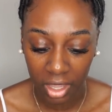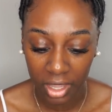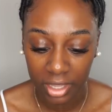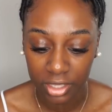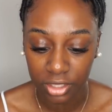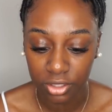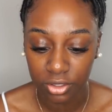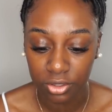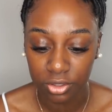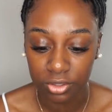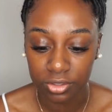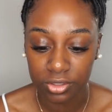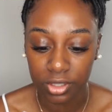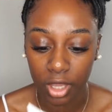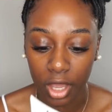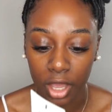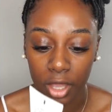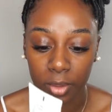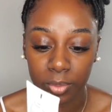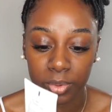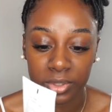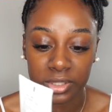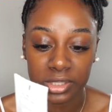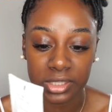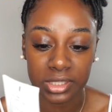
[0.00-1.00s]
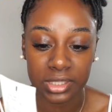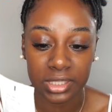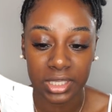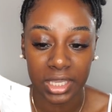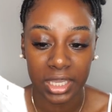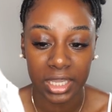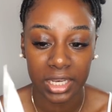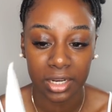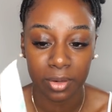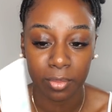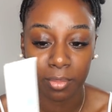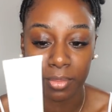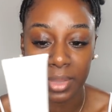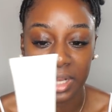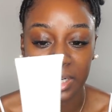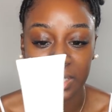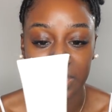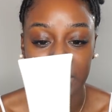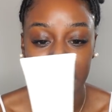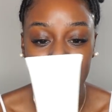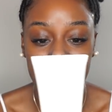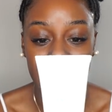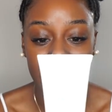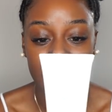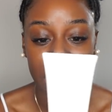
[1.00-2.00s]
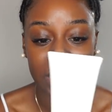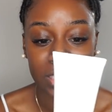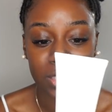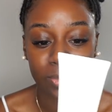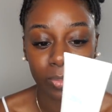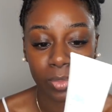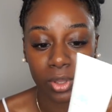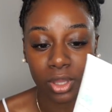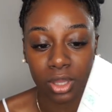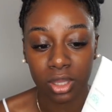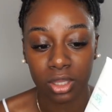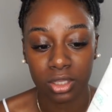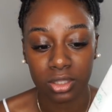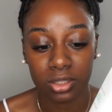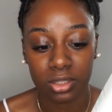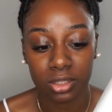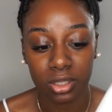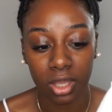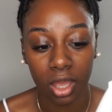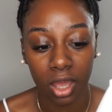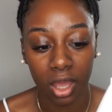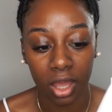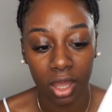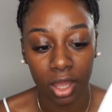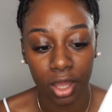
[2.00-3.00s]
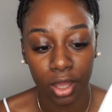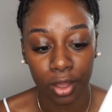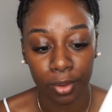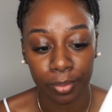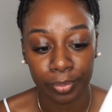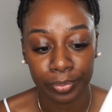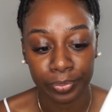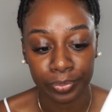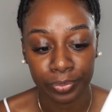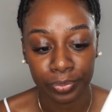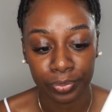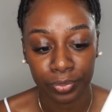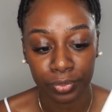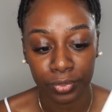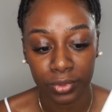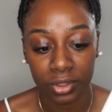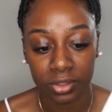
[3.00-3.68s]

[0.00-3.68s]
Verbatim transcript: I use Urban Skin Melanin Experts um,